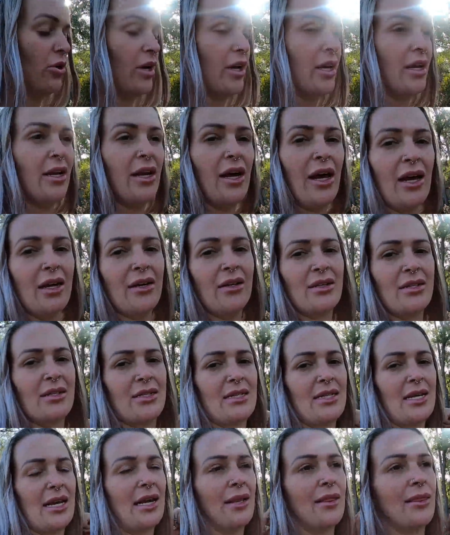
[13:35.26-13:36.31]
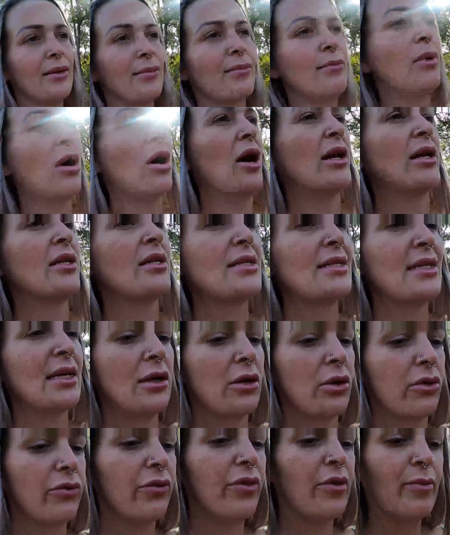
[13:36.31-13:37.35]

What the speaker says: I can understand the mindset of